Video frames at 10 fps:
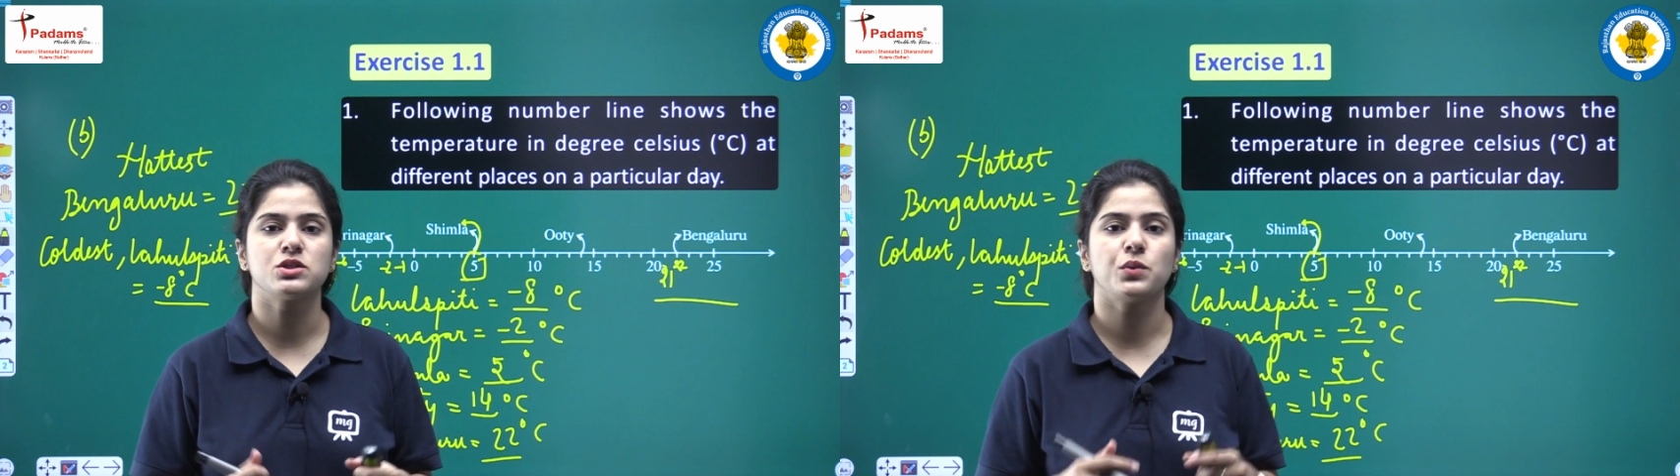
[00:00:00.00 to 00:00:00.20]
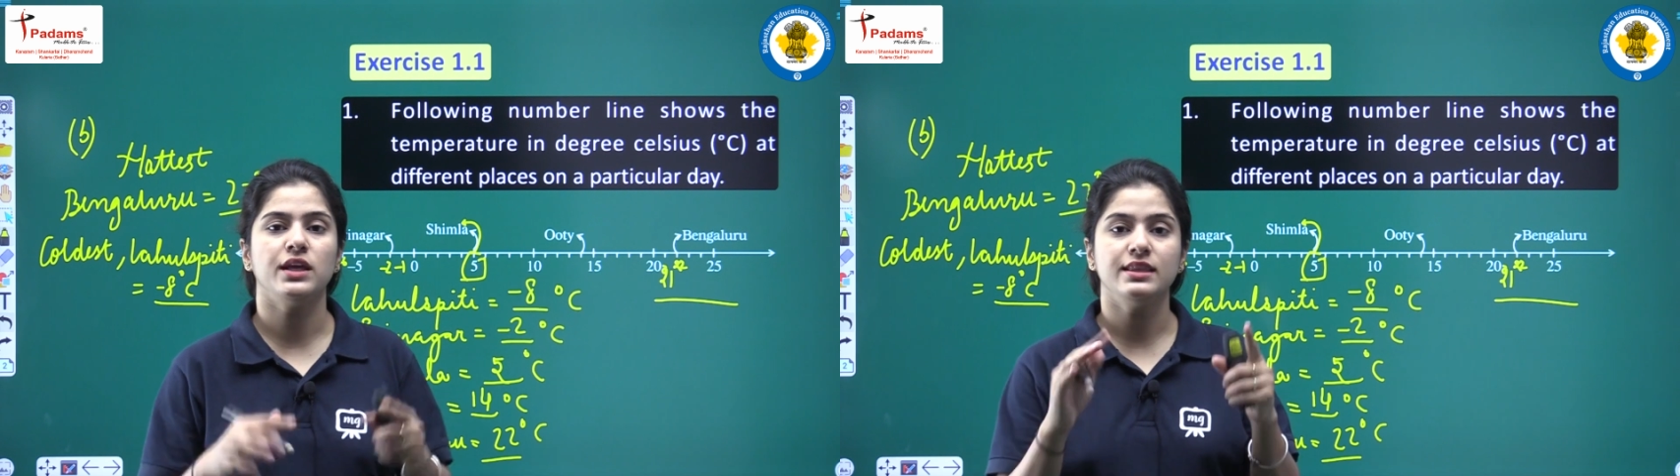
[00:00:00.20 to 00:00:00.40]

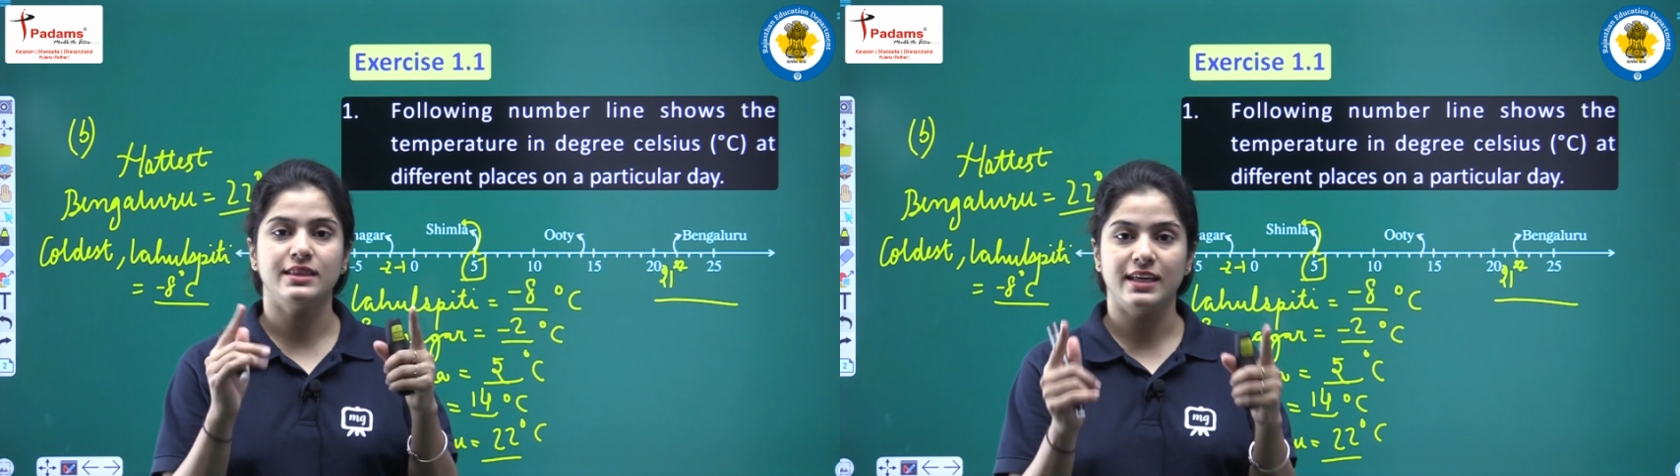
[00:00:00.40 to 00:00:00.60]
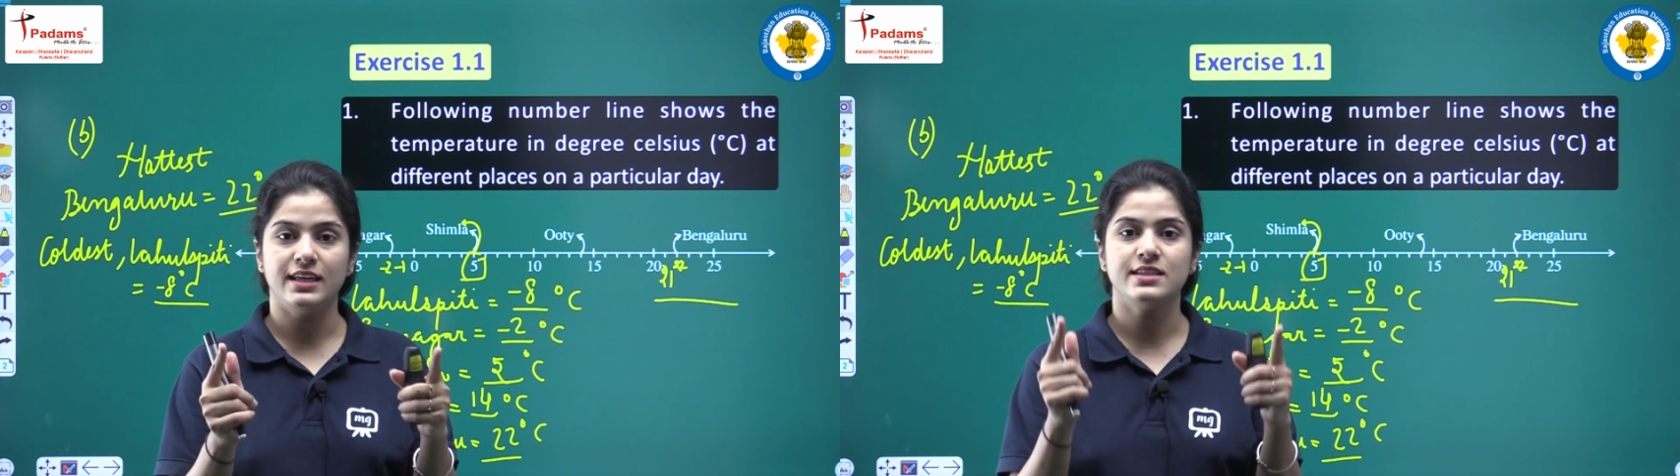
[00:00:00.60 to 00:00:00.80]

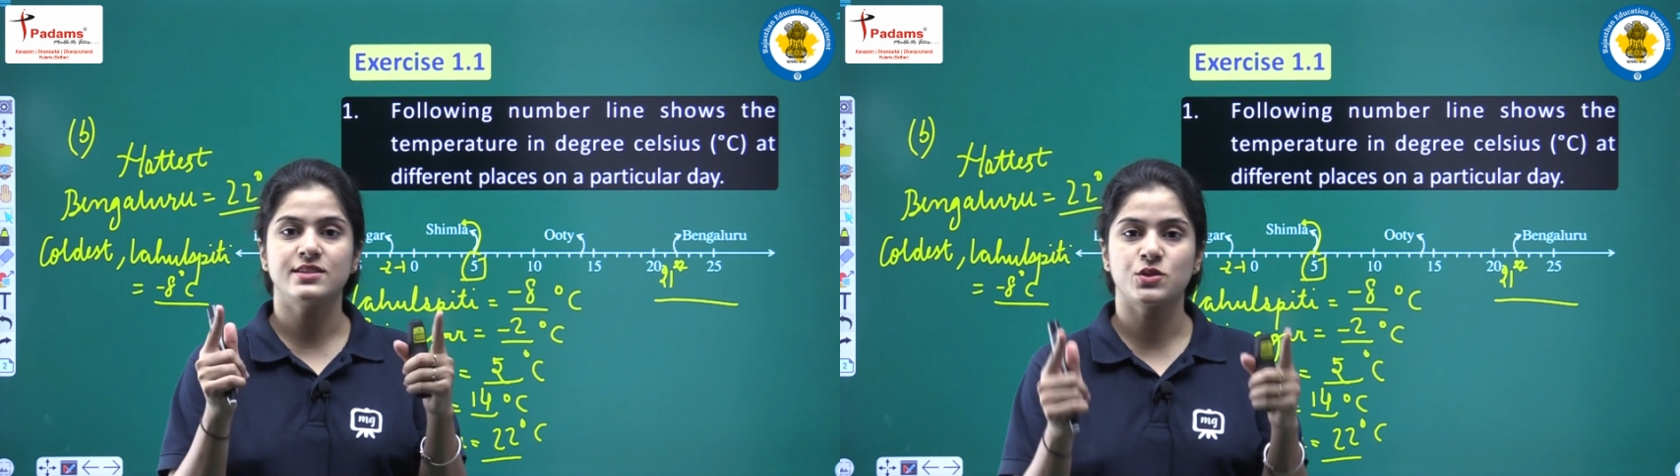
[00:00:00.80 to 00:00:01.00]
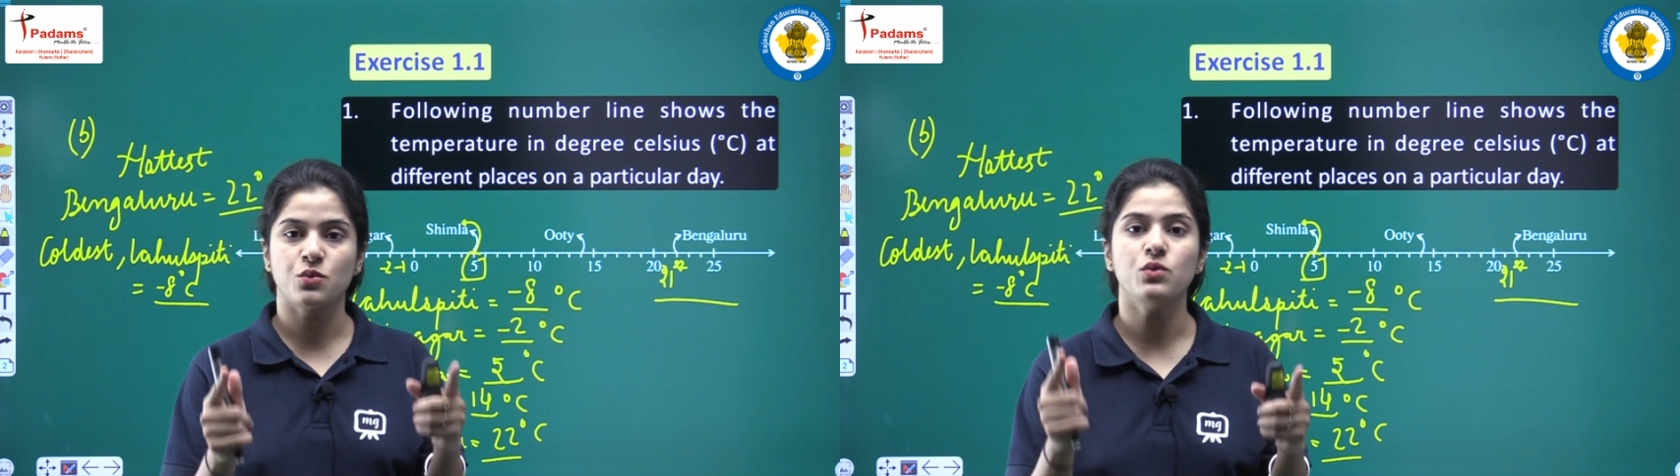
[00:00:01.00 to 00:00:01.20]
between
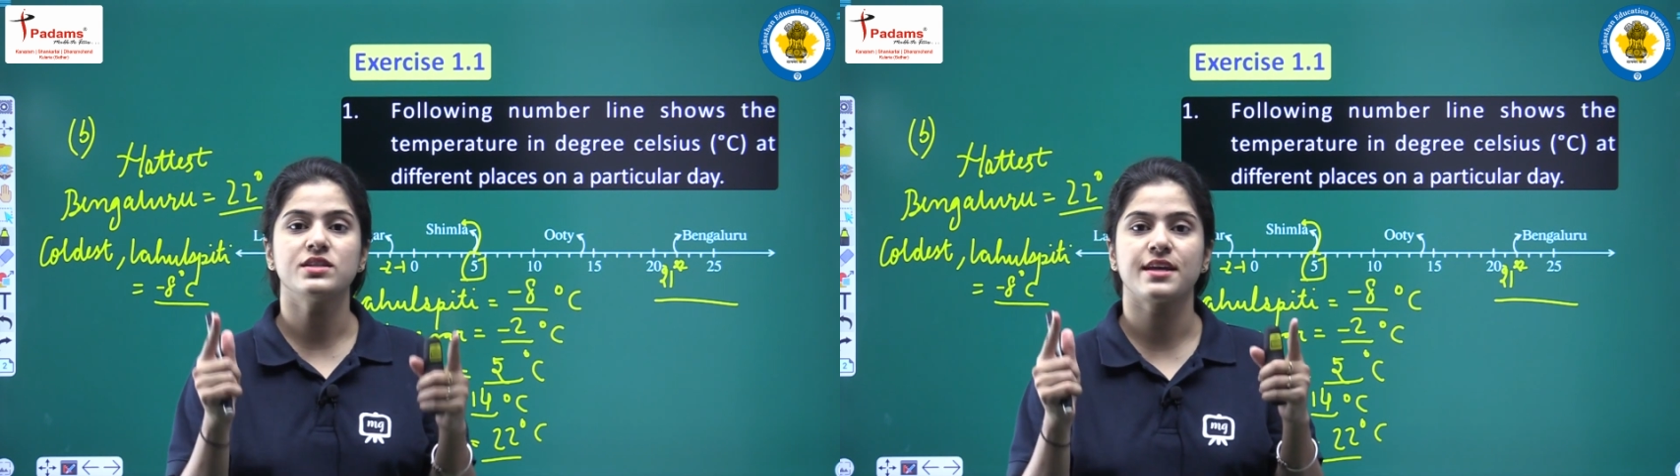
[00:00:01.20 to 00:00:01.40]
these two